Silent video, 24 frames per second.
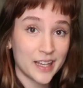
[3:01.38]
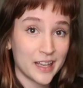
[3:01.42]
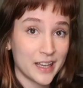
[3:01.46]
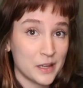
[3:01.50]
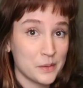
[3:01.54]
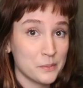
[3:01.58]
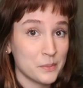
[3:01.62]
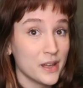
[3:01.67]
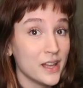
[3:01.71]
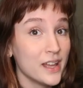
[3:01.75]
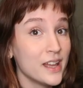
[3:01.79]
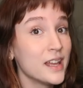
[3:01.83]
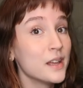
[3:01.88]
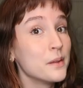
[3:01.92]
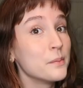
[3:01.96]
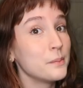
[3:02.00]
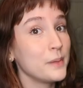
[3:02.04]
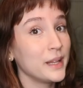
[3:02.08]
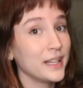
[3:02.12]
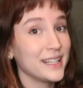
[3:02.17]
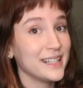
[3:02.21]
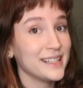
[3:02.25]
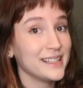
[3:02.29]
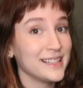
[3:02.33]
time
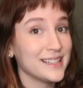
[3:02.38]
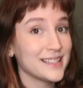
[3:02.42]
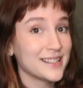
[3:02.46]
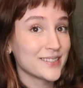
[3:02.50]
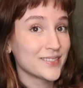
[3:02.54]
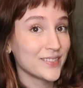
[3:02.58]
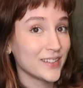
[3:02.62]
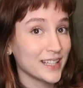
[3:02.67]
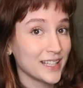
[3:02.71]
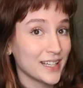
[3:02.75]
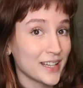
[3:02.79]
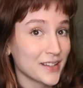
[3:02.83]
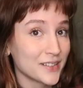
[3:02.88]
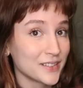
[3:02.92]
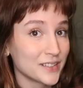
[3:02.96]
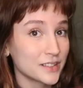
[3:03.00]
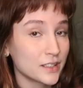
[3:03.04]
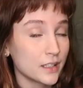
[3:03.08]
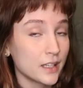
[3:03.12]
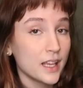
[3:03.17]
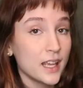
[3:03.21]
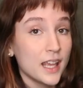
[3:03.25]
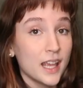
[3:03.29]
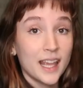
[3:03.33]
making these videos.
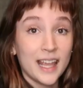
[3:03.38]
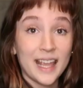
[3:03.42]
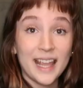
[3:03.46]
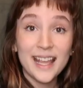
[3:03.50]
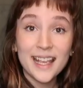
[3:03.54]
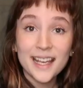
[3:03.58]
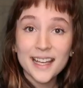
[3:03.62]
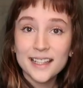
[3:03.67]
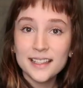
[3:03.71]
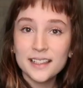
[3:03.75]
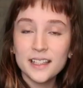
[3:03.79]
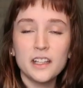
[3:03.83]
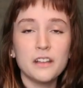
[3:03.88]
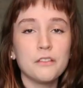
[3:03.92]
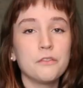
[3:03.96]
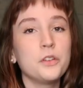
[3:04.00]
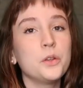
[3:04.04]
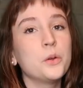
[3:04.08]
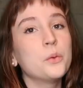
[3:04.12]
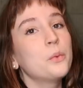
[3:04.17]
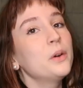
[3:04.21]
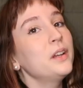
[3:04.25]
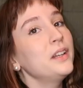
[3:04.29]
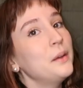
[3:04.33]
And if
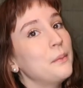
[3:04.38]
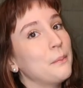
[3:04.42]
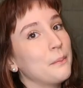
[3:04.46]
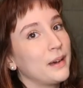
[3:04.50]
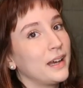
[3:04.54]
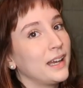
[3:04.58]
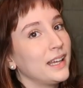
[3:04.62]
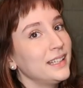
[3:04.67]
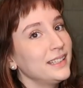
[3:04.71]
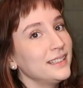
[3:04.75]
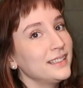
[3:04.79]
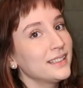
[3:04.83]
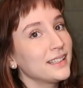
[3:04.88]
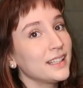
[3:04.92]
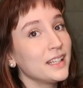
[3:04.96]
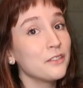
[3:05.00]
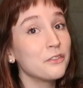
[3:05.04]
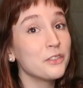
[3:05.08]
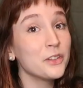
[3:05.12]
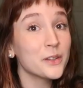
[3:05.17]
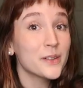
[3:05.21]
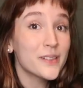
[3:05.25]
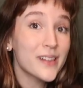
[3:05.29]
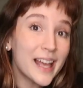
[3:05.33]
you wouldn't mind,
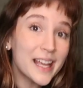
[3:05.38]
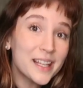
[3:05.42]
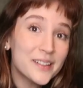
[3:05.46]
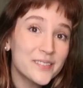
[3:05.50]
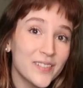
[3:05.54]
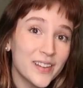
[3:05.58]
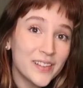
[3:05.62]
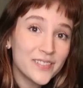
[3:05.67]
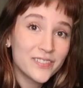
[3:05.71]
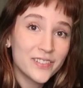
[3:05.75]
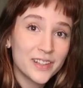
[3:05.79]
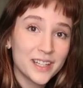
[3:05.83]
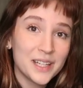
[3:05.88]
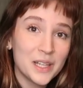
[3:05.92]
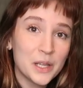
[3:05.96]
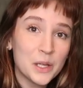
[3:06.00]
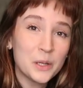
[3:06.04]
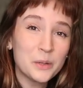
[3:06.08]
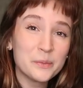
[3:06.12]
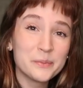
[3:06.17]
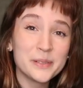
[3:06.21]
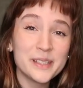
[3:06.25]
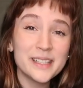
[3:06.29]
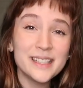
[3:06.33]
if you like my
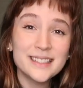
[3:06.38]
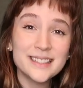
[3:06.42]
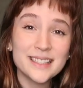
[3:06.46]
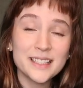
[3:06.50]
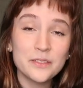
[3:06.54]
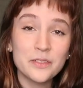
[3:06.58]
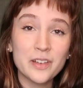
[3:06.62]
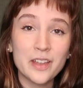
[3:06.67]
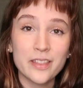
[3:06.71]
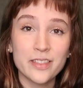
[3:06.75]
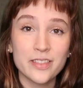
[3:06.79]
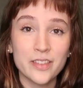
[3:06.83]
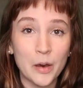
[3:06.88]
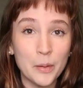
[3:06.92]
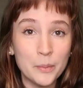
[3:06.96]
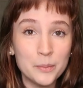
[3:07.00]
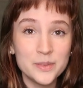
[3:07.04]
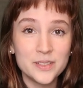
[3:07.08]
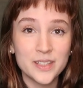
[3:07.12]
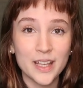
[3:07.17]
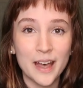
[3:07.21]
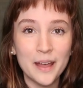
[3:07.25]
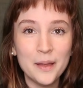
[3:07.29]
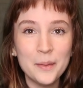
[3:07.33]
video, please leave a
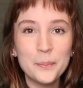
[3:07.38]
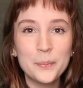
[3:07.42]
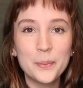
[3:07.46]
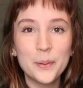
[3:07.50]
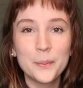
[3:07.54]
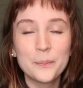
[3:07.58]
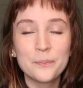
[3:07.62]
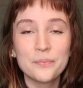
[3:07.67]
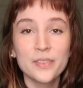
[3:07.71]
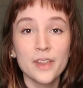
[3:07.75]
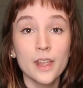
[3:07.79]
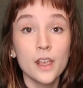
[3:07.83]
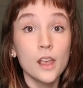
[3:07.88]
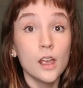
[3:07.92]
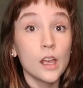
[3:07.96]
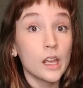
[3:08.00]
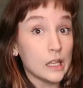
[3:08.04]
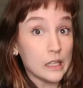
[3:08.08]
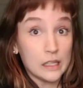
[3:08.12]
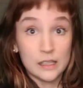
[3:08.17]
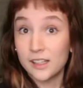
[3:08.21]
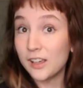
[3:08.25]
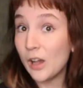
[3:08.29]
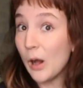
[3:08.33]
thumbs up,
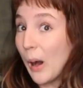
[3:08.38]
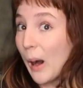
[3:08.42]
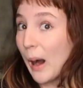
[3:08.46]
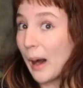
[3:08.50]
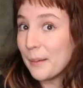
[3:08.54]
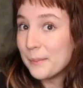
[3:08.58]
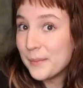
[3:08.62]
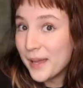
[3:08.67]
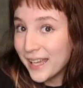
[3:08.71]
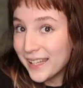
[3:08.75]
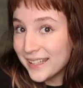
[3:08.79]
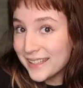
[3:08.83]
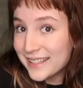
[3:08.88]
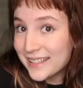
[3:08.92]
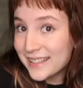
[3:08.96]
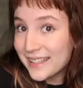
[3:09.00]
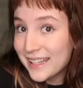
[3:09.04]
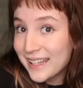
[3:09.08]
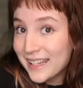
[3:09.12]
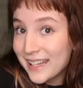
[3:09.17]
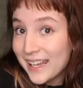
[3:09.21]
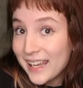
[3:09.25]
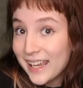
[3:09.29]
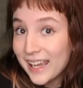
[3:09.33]
comment,
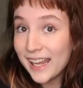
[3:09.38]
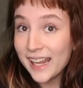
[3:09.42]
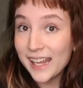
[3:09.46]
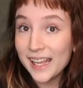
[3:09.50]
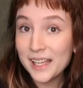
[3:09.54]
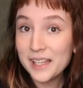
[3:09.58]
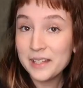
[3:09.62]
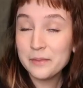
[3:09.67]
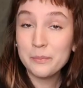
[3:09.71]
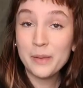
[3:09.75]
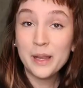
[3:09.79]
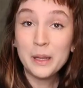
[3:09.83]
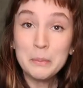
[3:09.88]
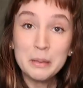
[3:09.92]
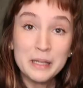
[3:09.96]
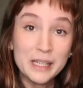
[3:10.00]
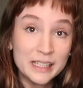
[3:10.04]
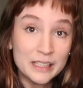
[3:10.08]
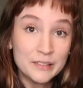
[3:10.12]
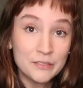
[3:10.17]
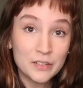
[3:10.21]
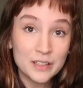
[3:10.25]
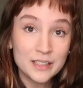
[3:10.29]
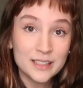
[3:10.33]
and maybe
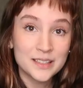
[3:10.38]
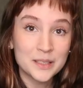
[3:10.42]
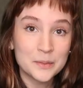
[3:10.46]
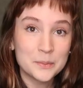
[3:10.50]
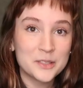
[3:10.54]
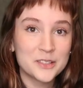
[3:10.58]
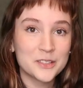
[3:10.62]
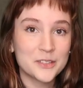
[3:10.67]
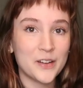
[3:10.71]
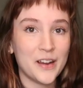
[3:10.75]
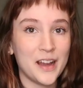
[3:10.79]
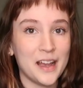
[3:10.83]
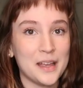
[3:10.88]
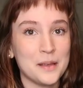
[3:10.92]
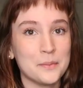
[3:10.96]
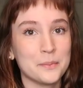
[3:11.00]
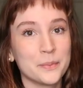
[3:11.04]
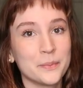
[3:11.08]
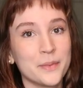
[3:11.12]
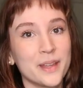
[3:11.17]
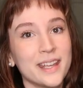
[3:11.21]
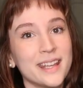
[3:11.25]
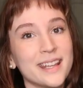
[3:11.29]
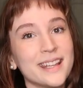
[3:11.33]
even subscribe.
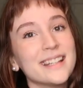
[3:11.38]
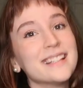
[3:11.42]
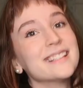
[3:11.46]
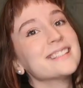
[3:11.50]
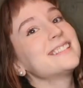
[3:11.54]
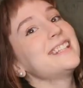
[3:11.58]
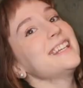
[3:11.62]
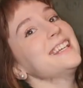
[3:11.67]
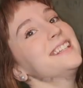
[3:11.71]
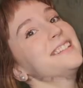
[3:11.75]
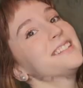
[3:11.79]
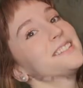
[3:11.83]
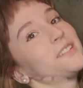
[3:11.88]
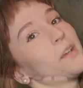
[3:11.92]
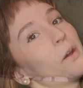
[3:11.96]
Thanks